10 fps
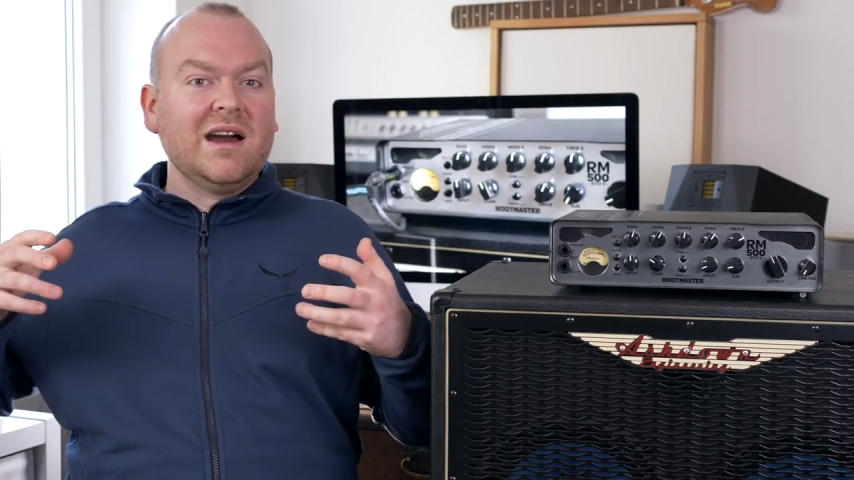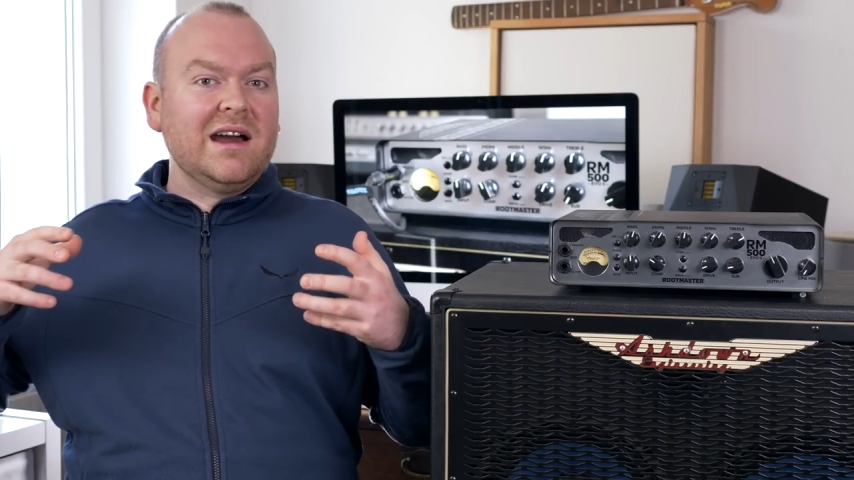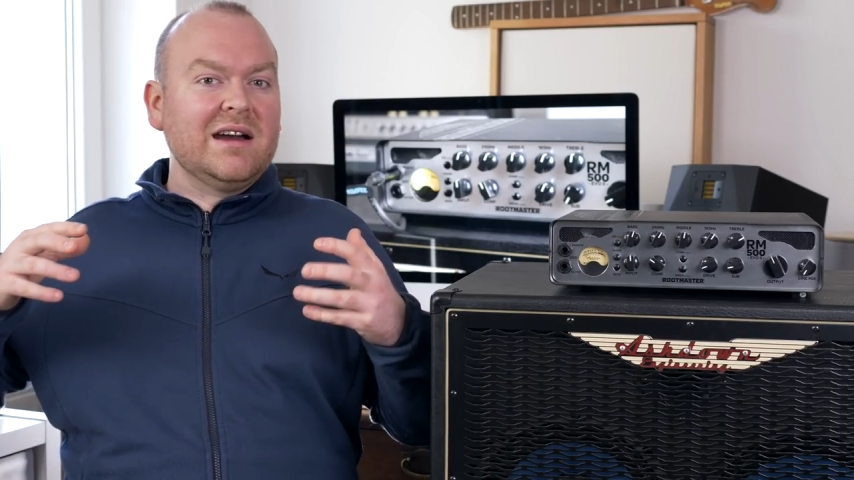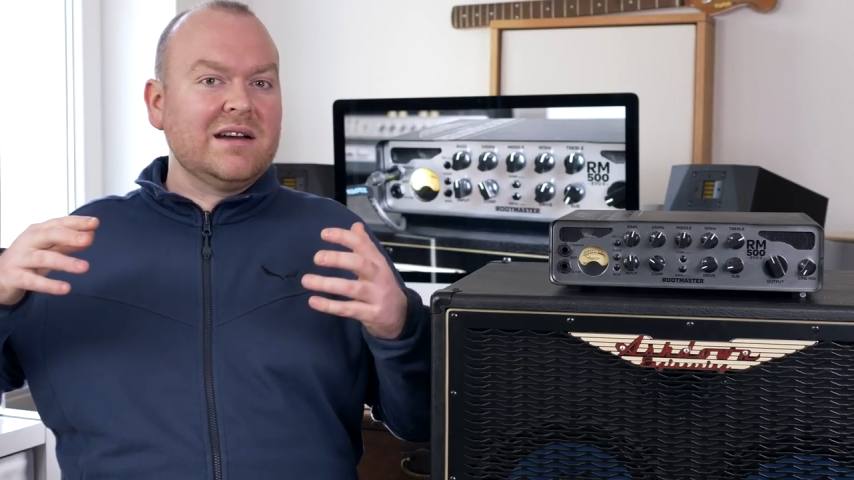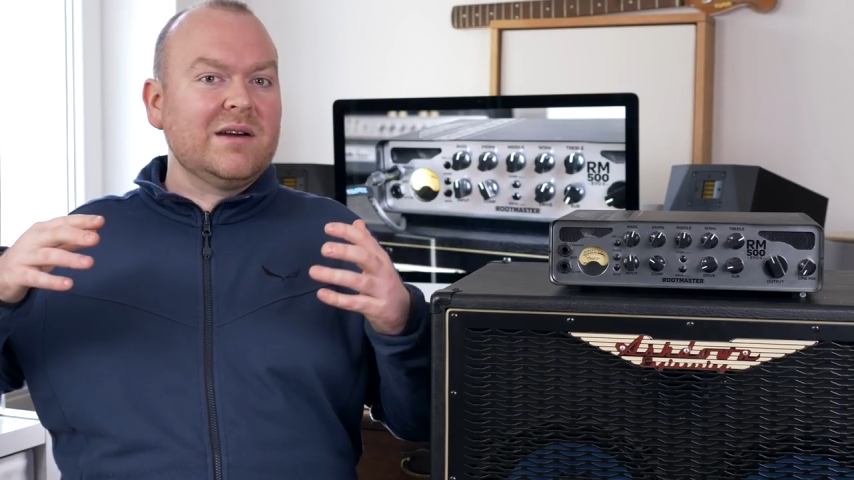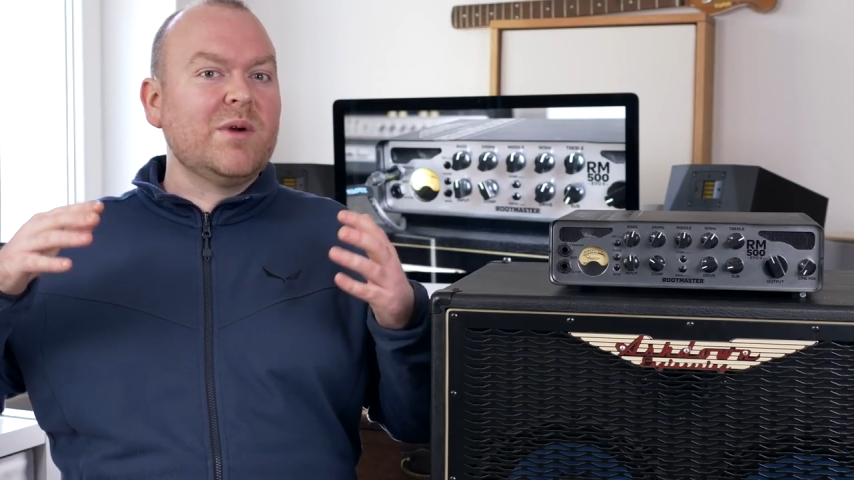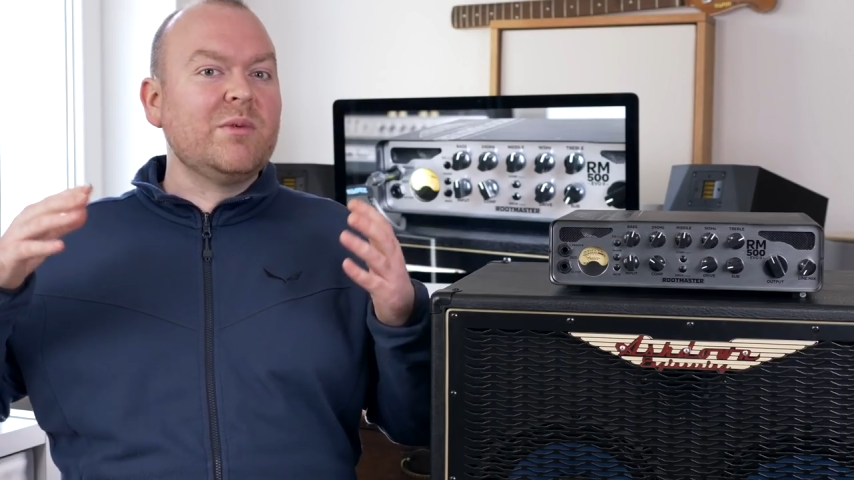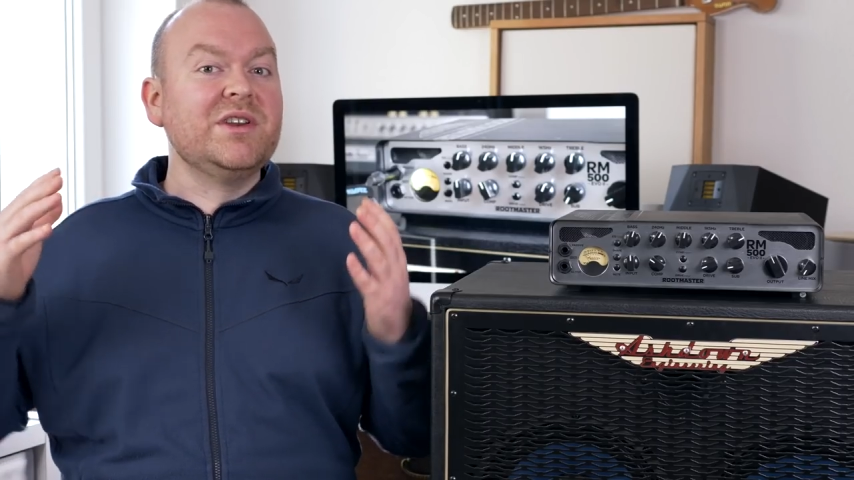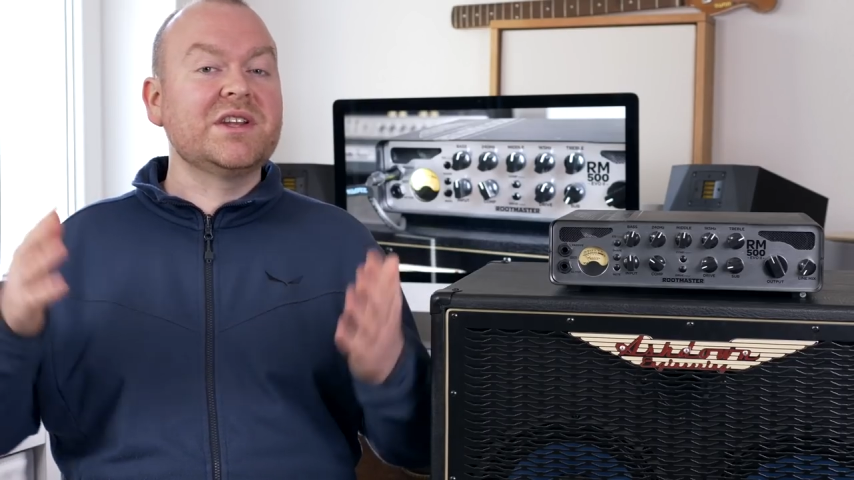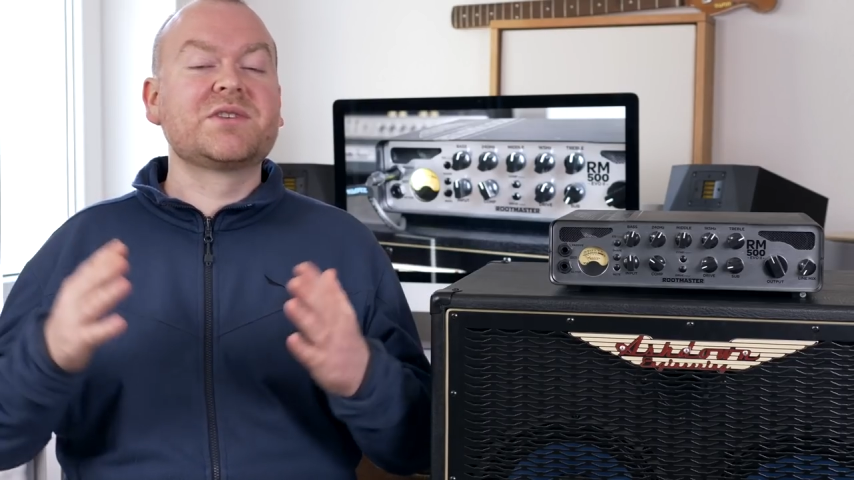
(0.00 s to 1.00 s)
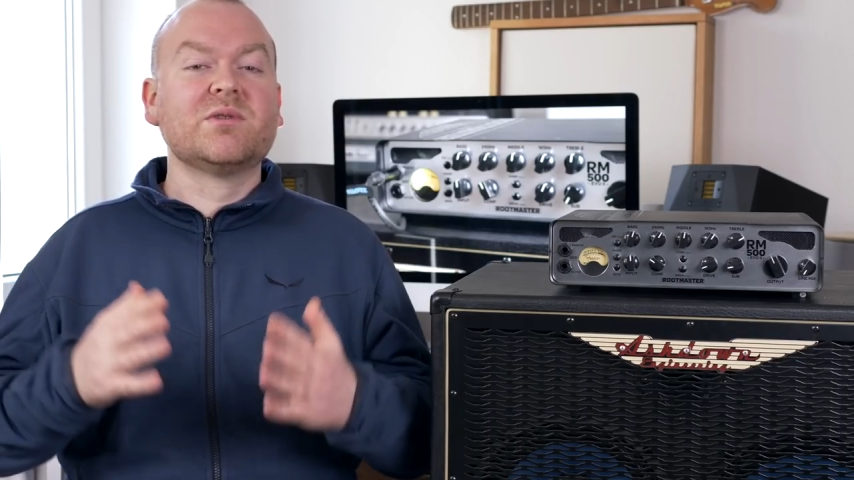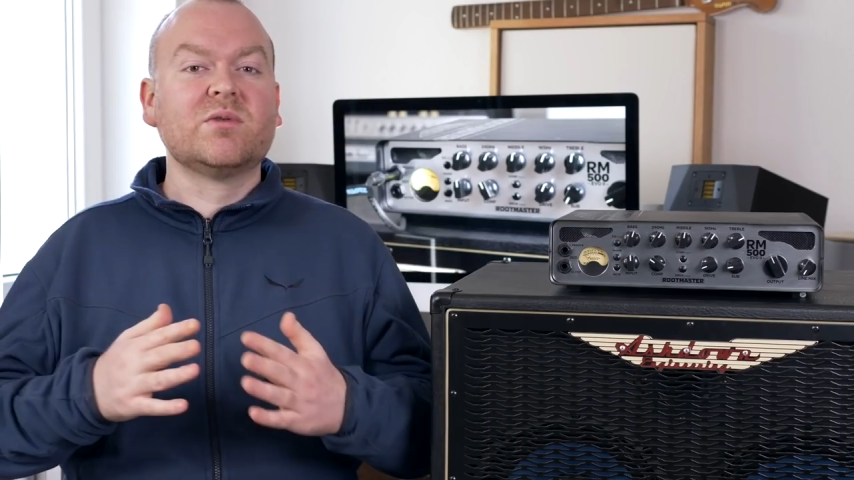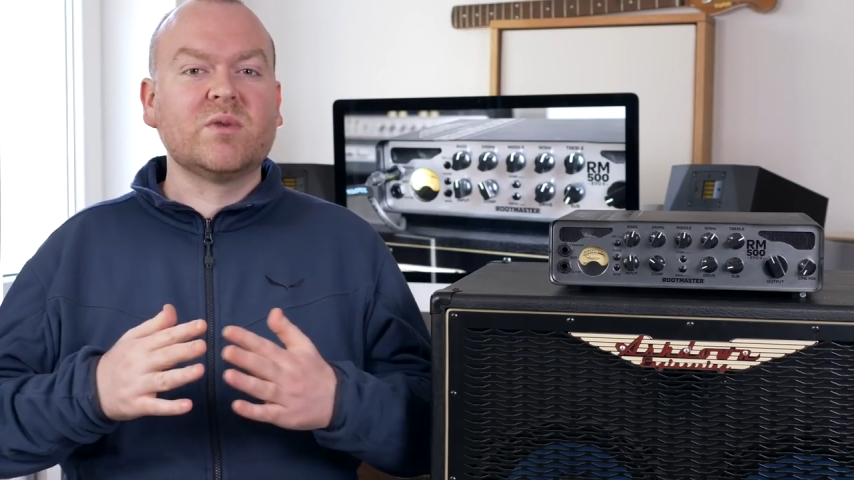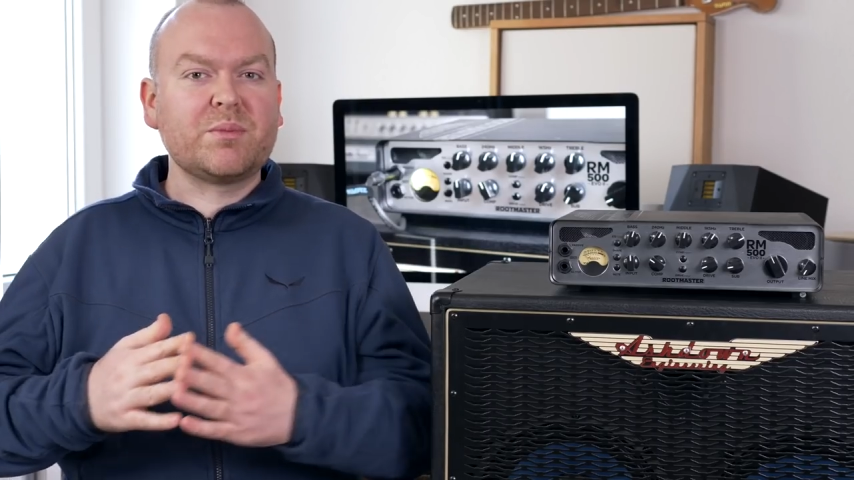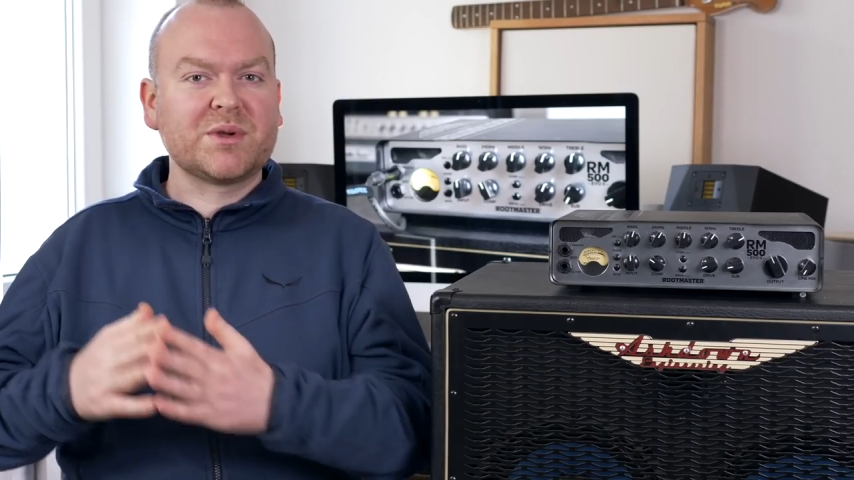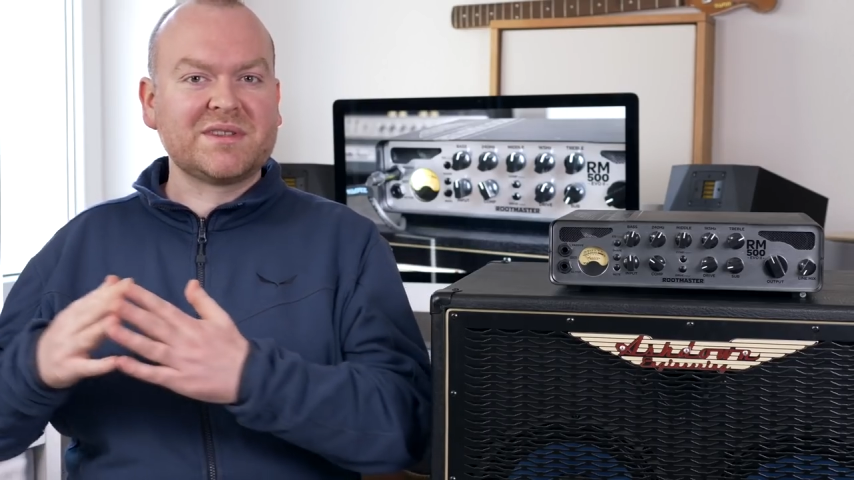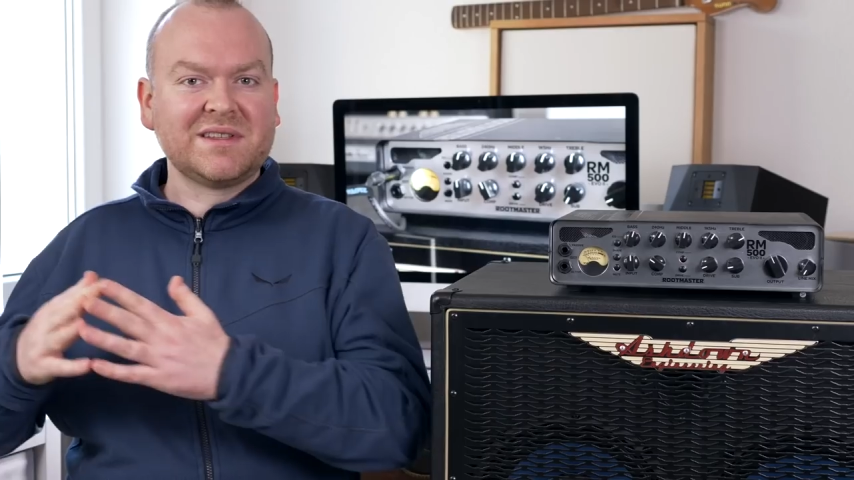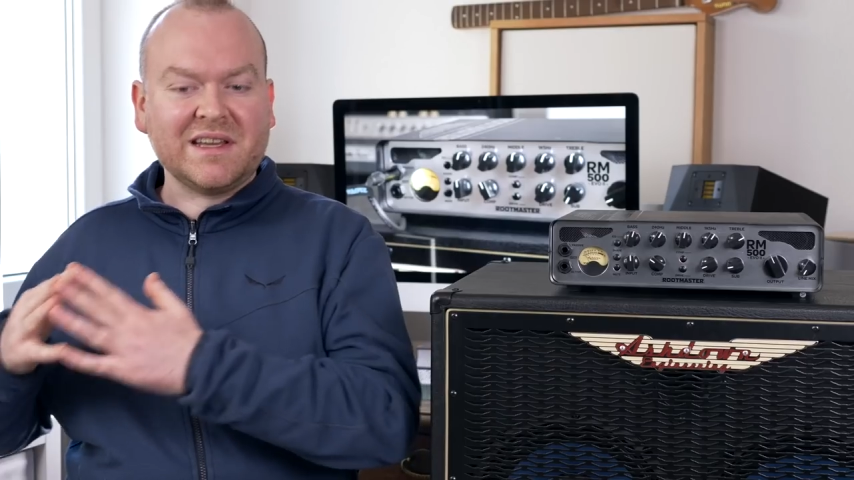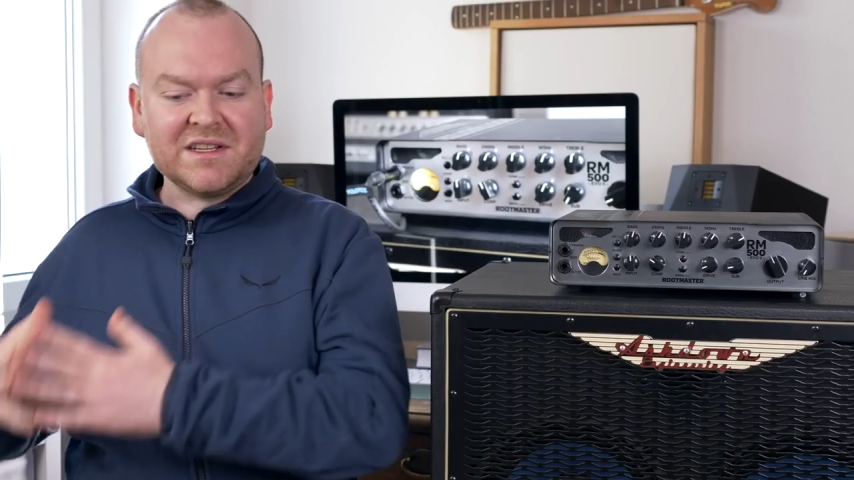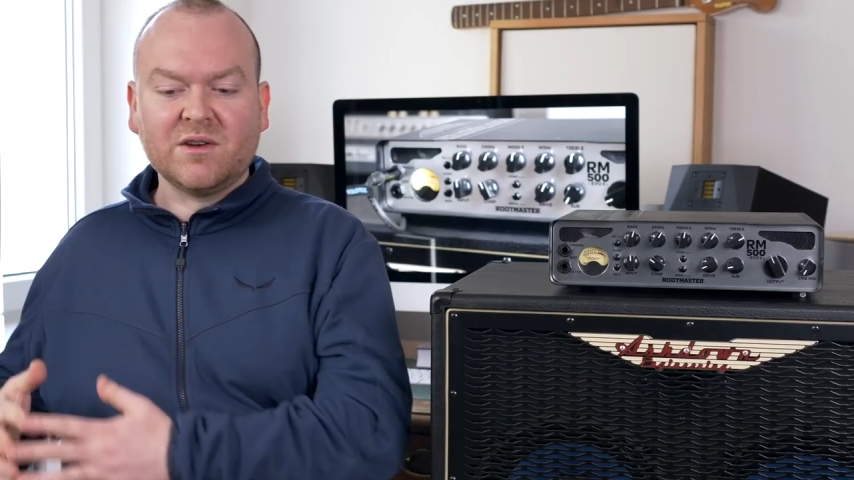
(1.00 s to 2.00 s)
a very natural
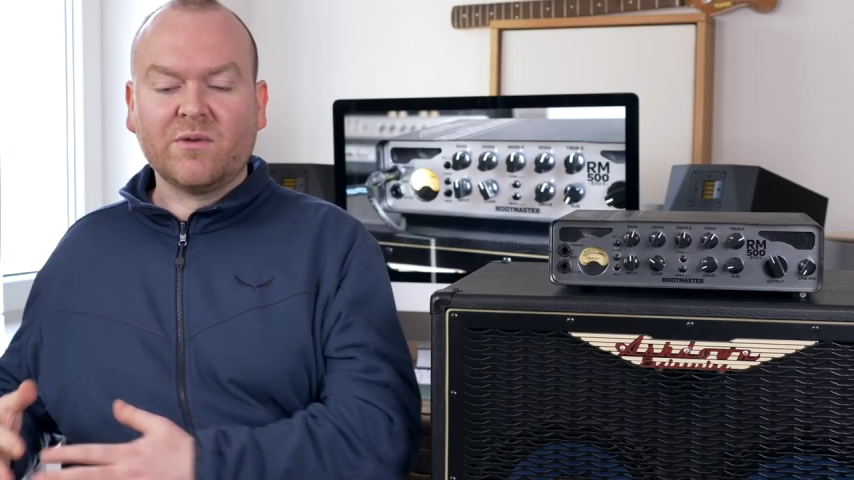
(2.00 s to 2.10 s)
representation